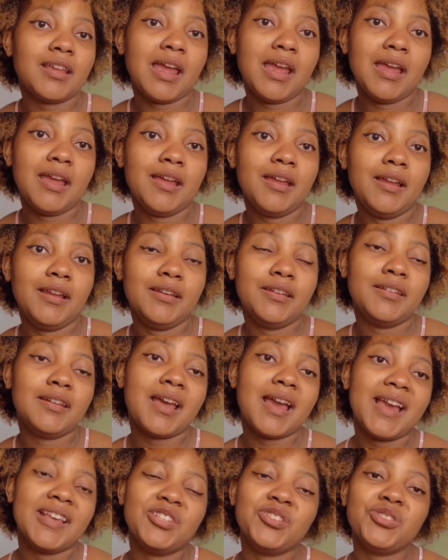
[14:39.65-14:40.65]
And
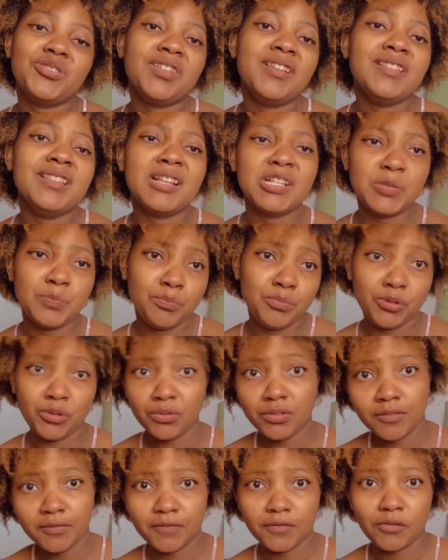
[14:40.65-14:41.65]
I just think that's
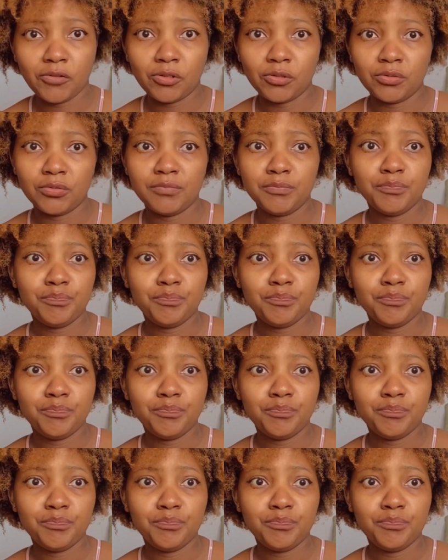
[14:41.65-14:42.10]
beautiful